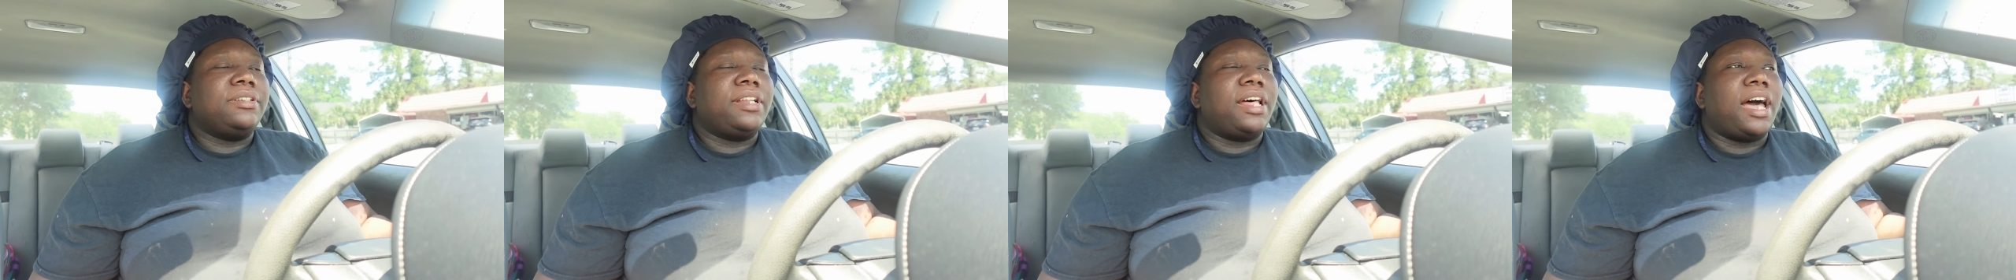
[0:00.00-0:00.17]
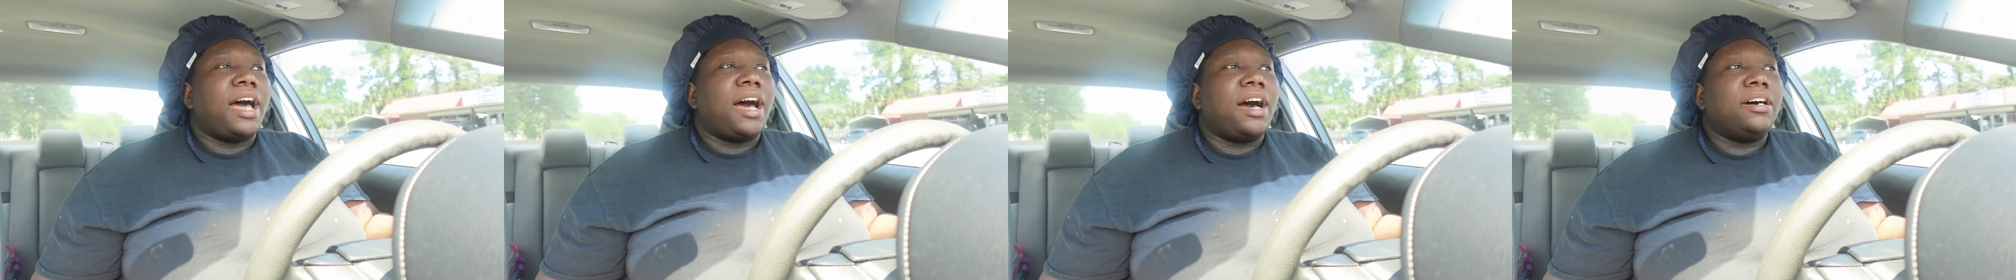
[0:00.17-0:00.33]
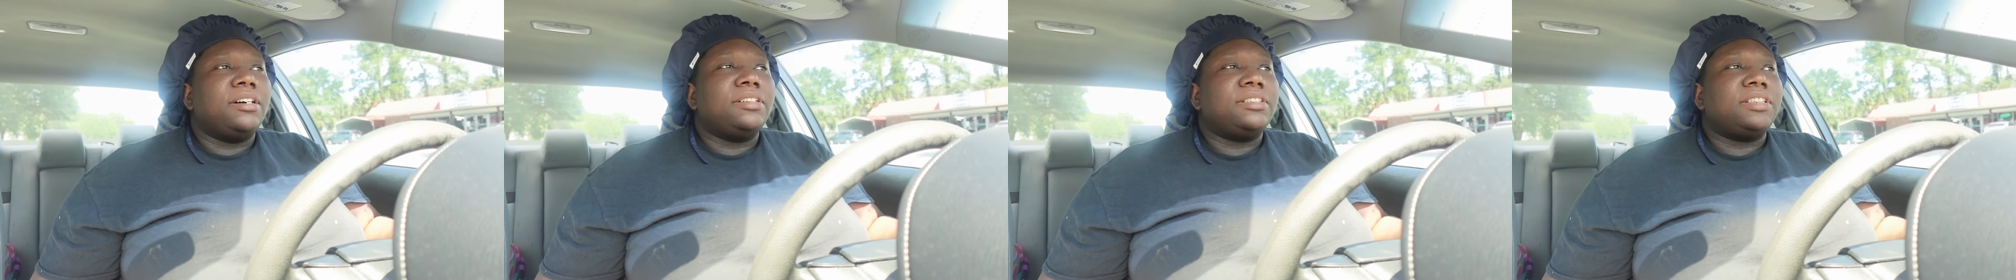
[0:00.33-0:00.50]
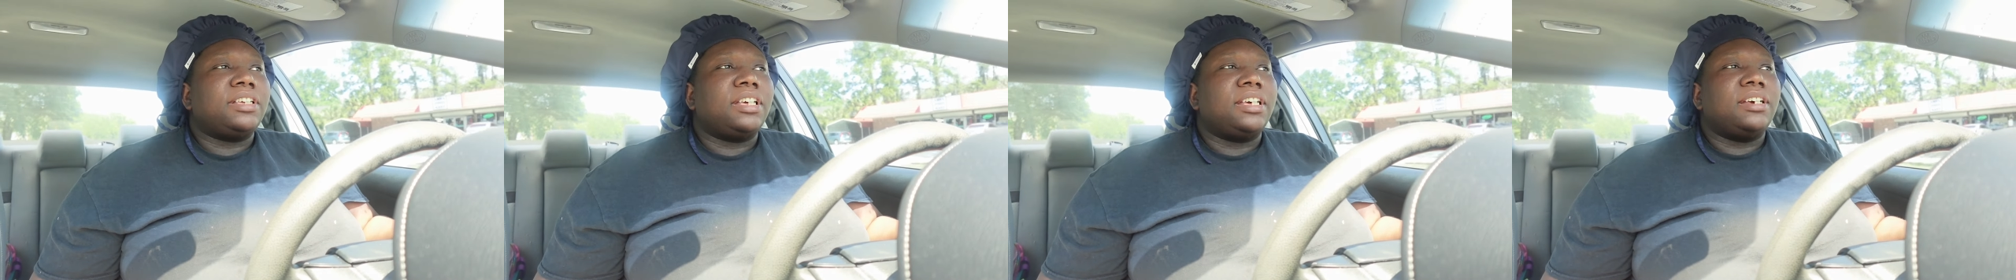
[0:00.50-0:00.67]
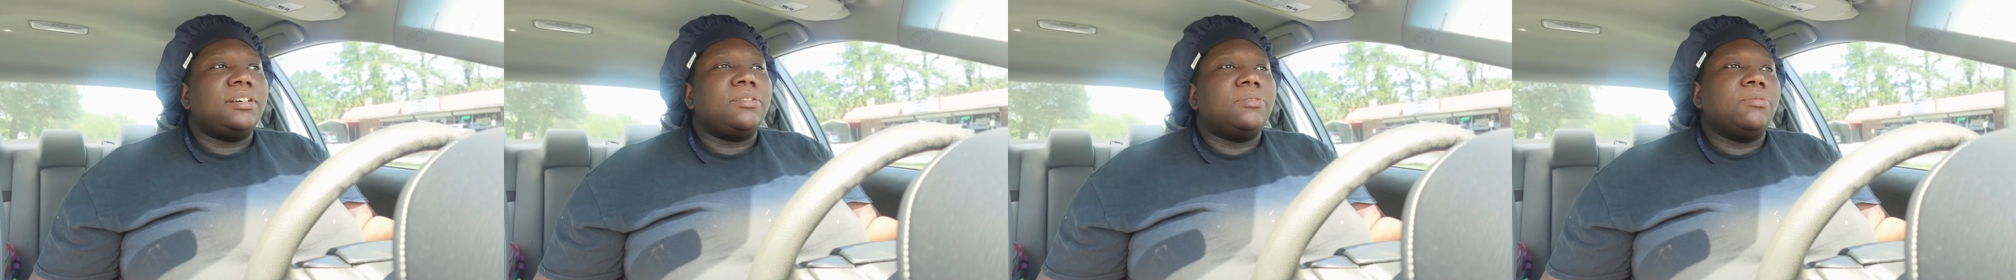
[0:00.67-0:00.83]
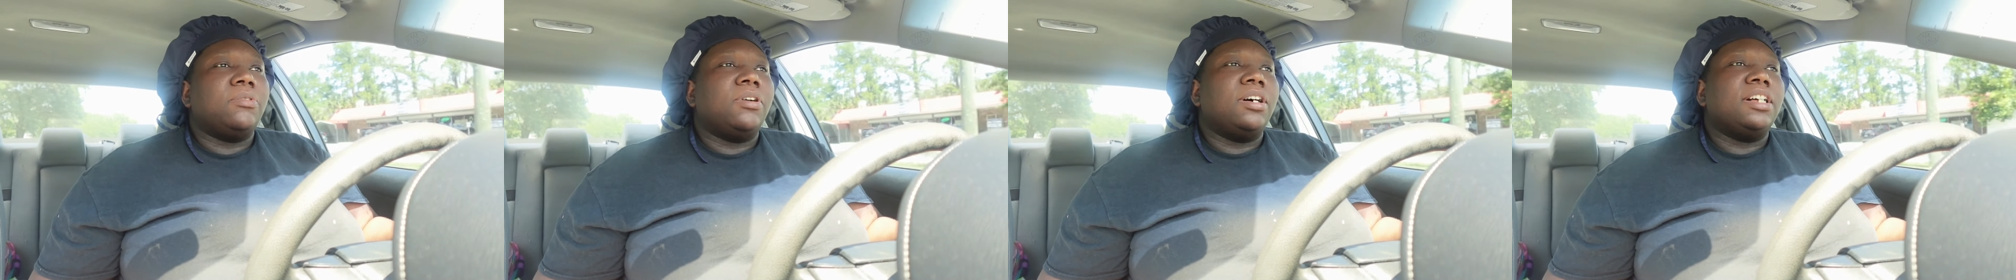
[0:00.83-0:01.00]
the house,
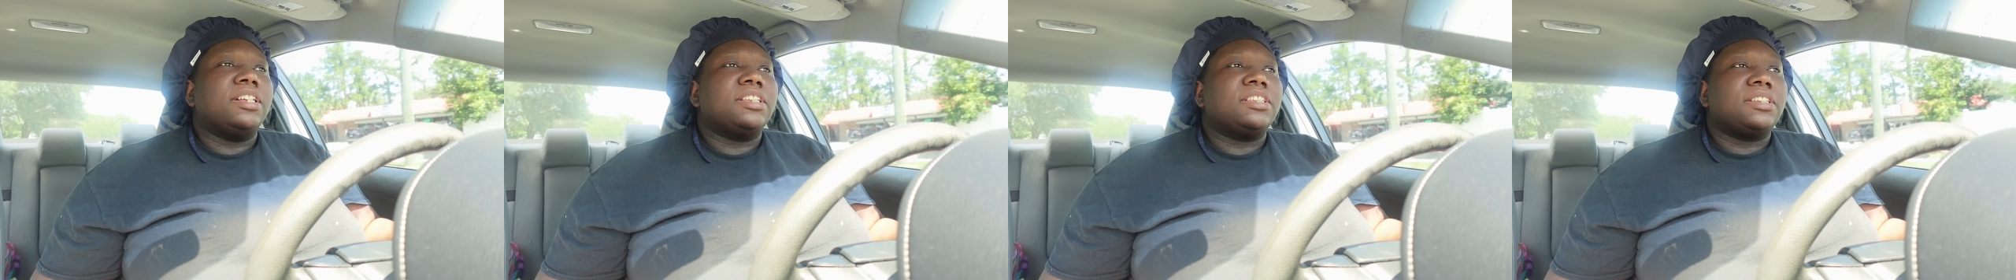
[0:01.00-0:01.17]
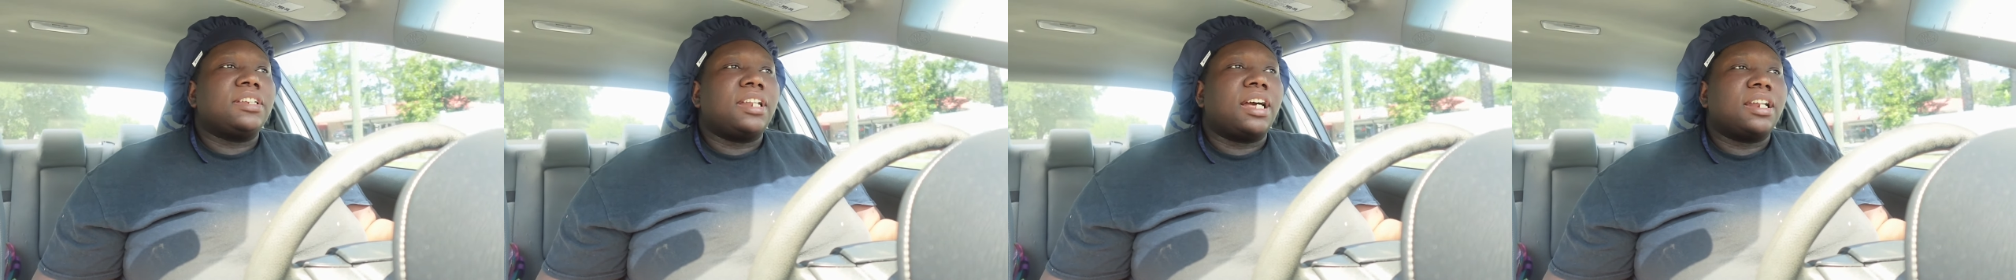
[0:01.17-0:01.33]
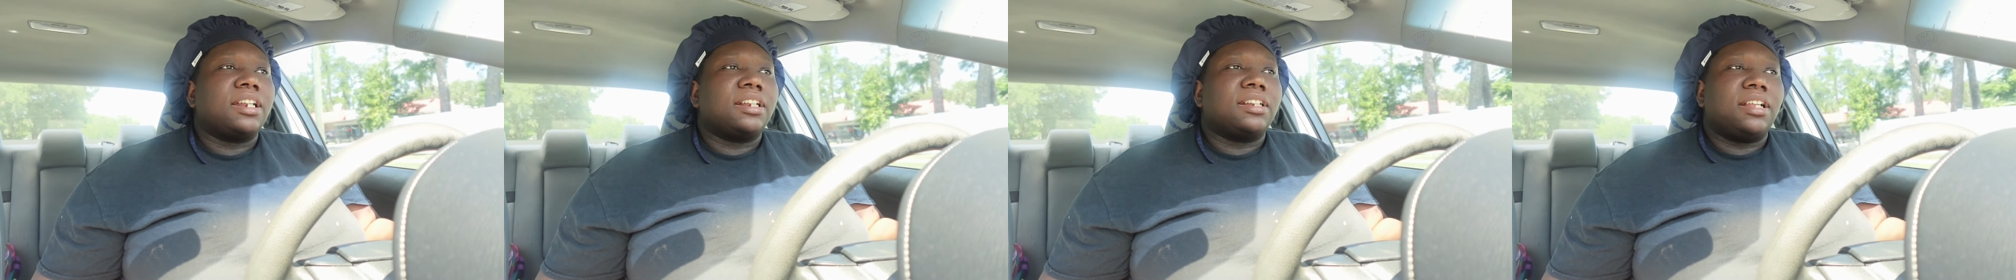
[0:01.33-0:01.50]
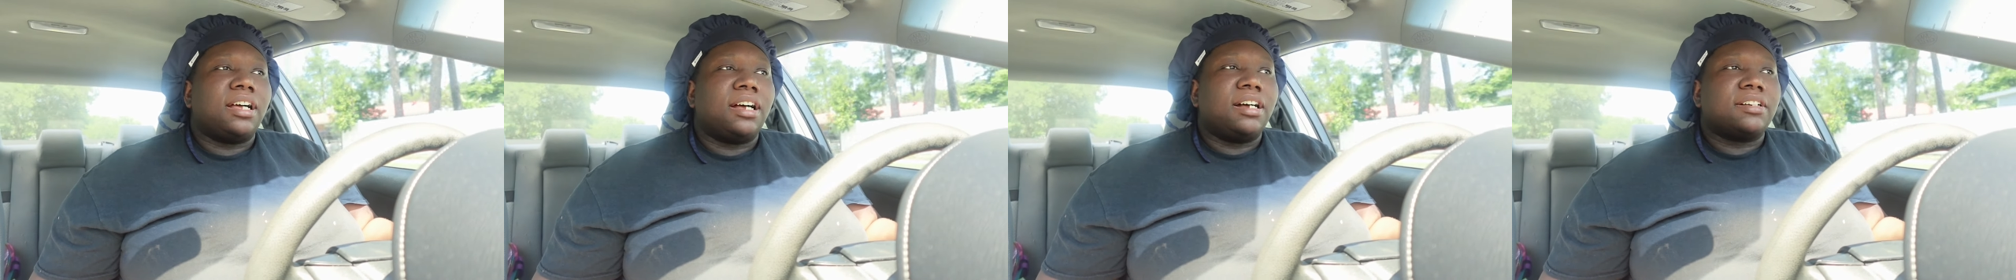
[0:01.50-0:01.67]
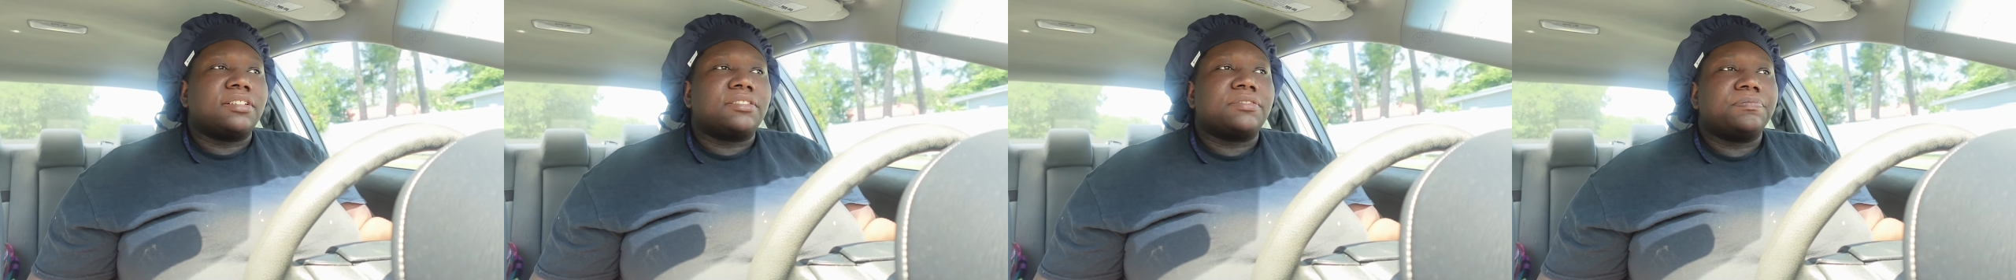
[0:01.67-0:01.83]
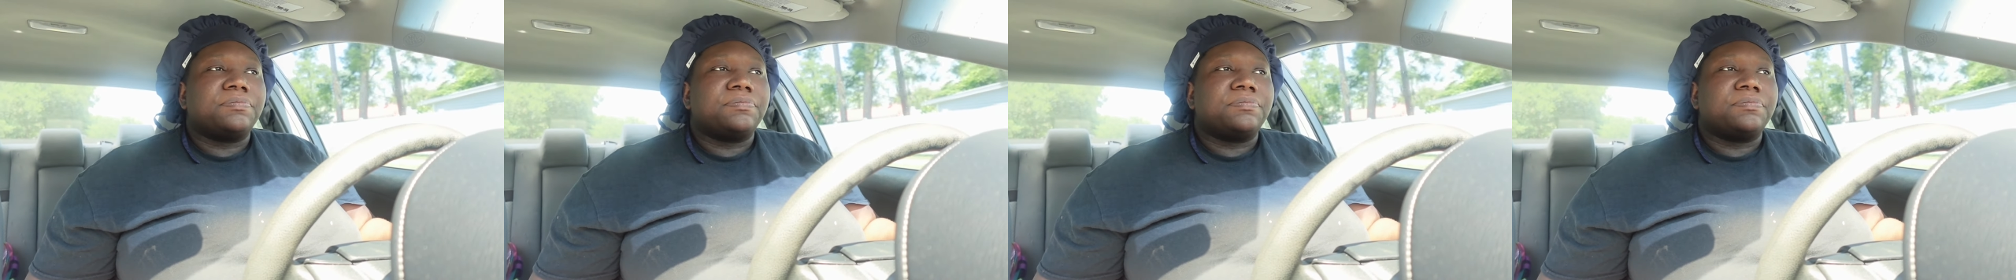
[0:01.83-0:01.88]
it was 9 o'clock.